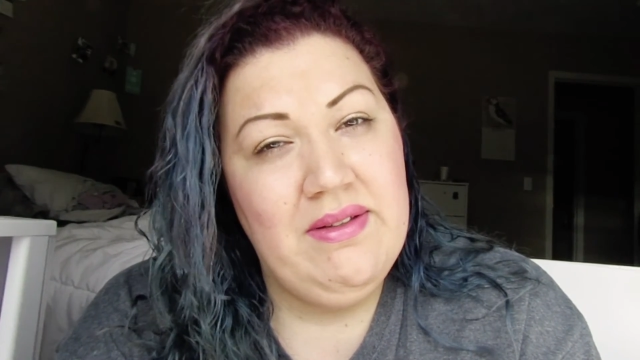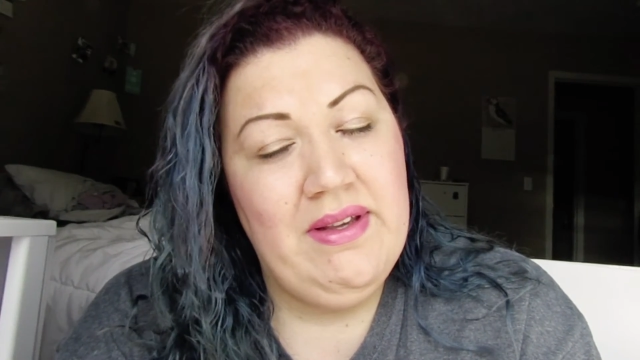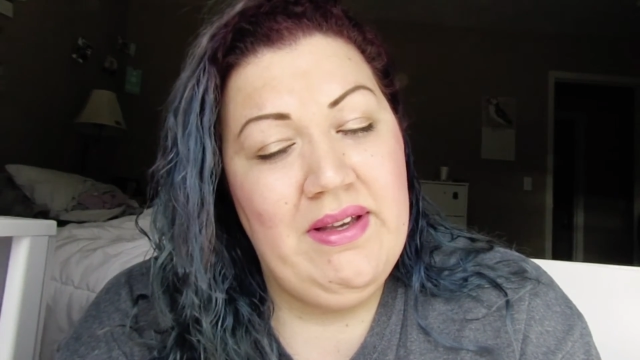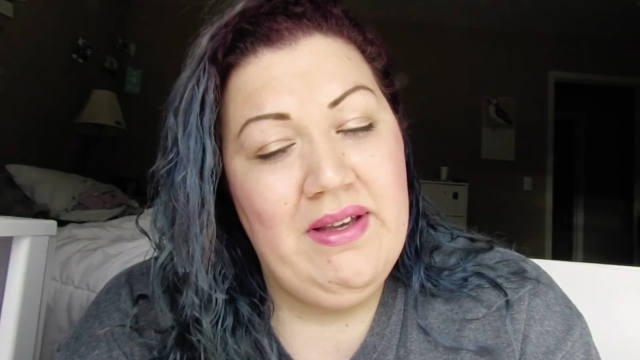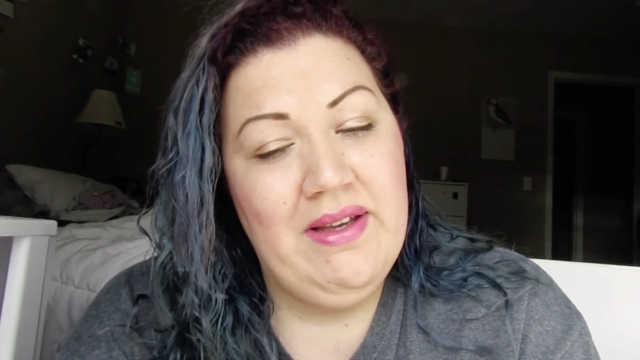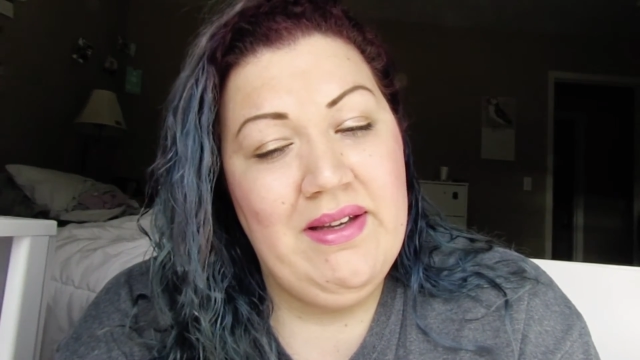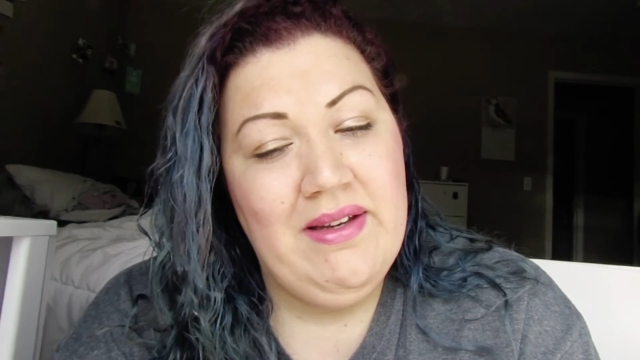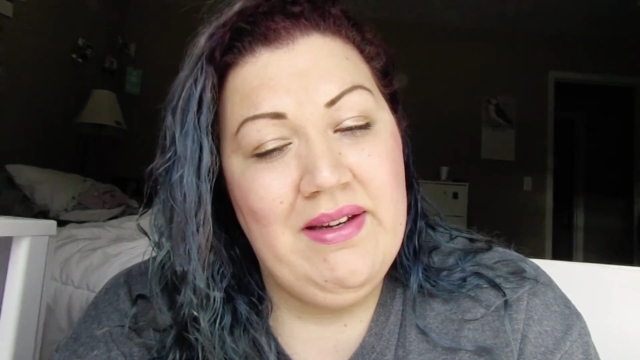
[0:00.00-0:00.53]

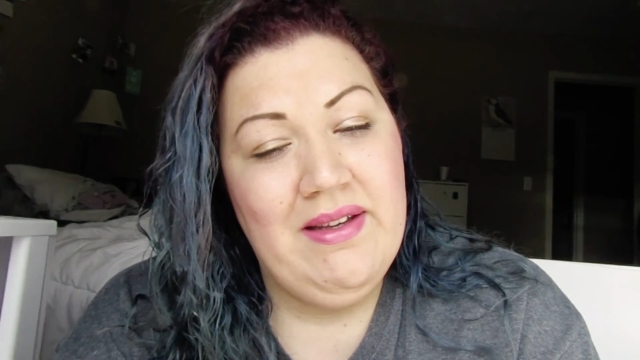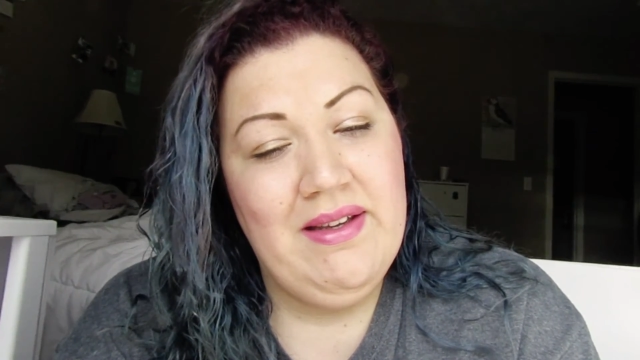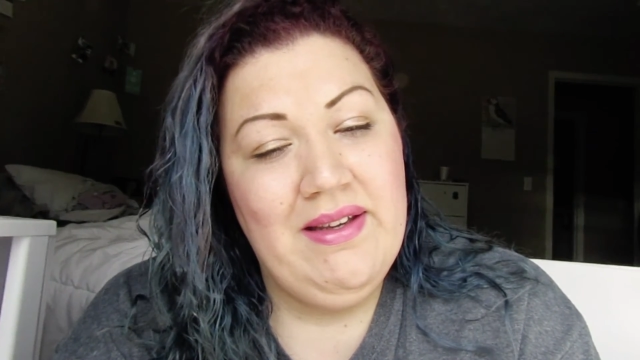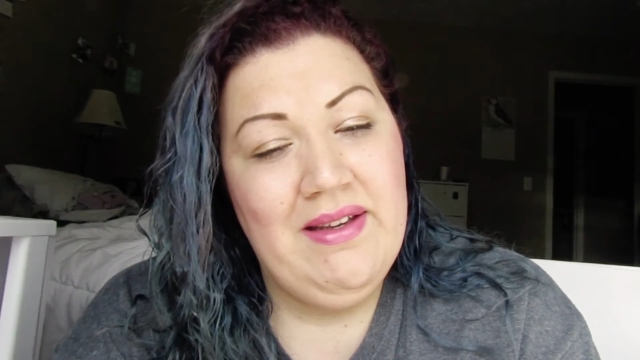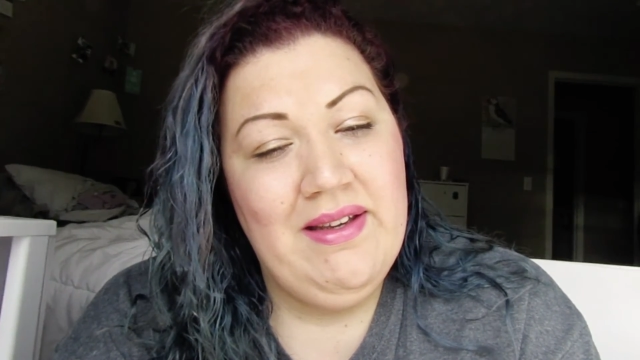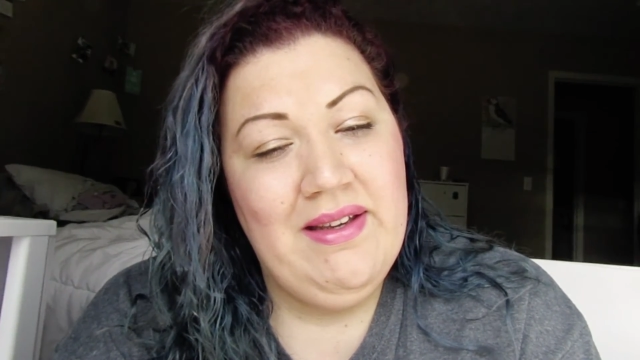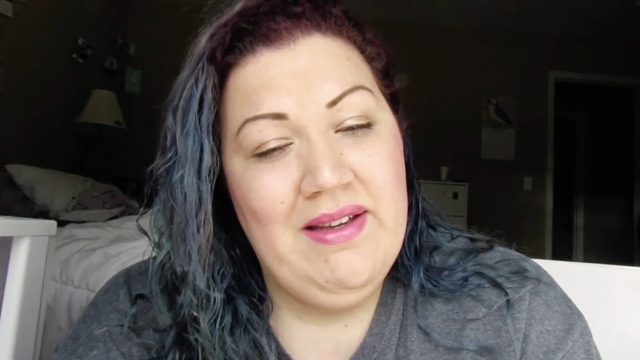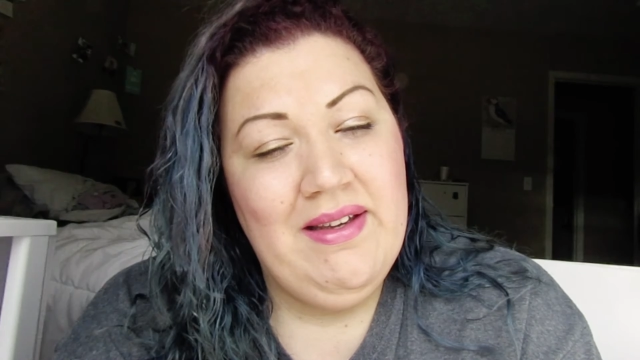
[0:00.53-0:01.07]
And
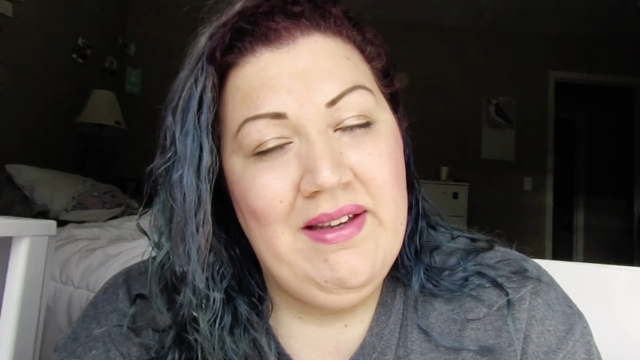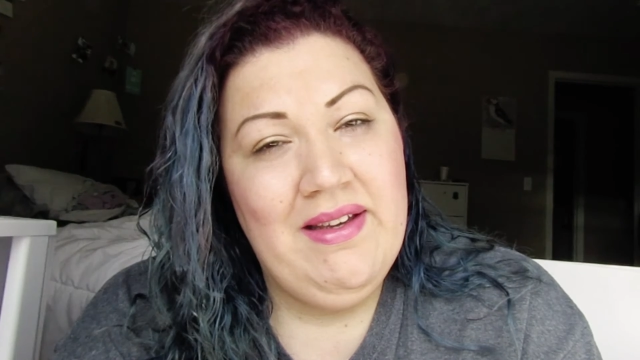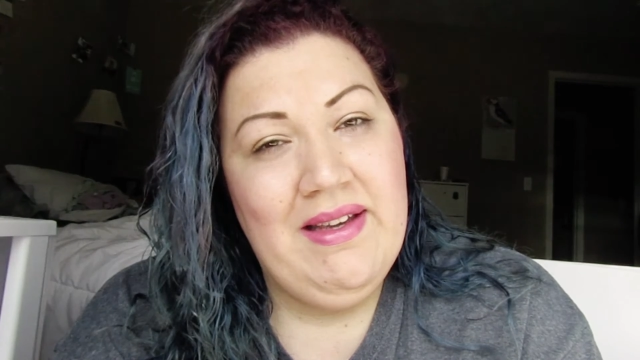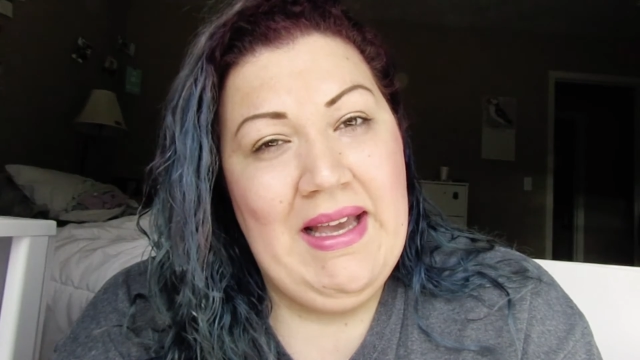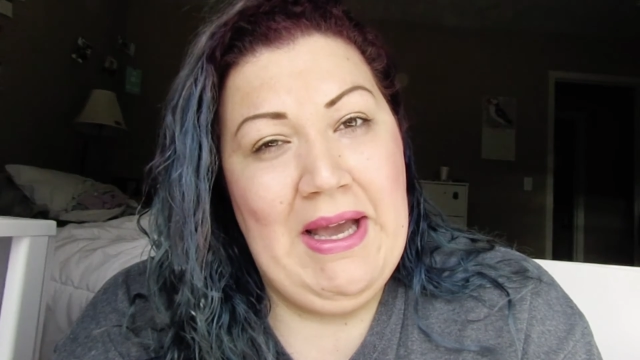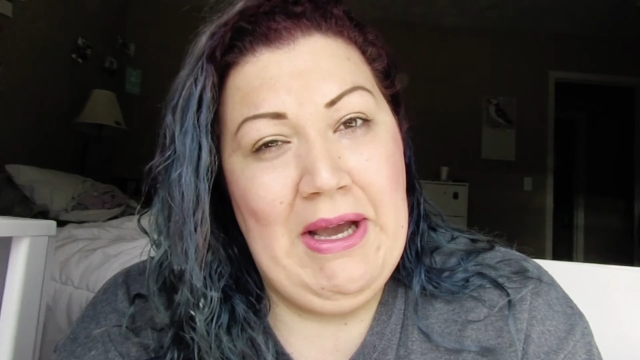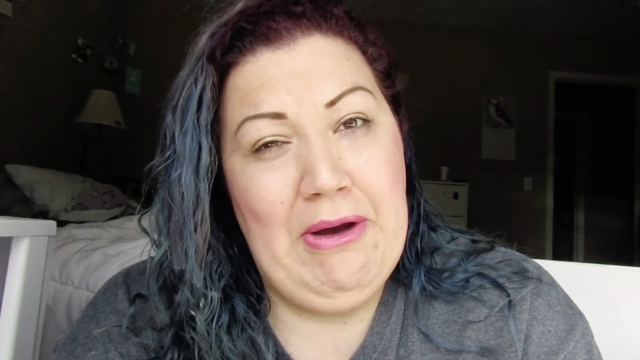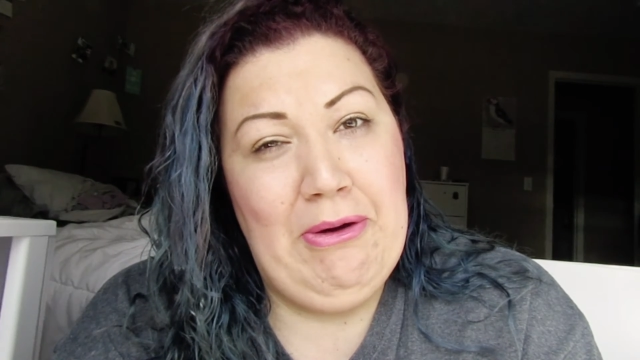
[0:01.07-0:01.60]

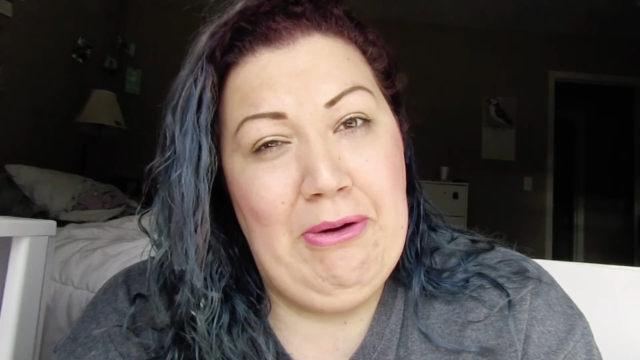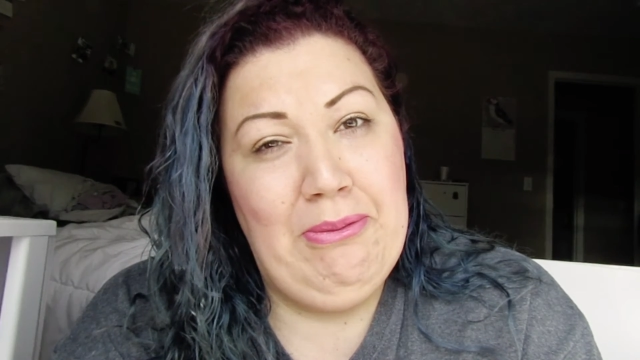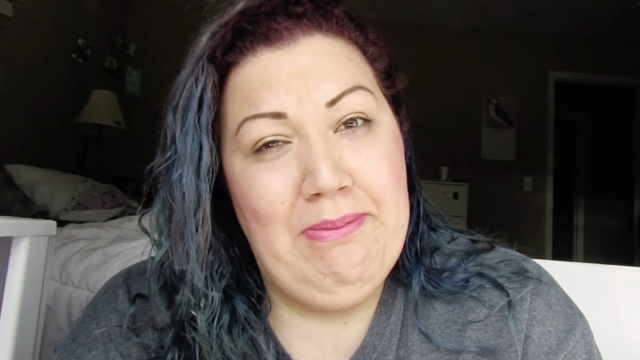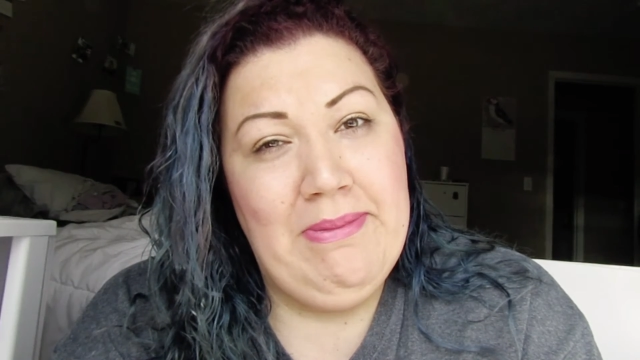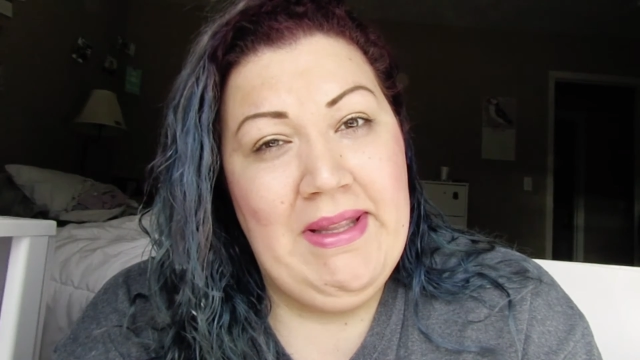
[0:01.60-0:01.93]
I hope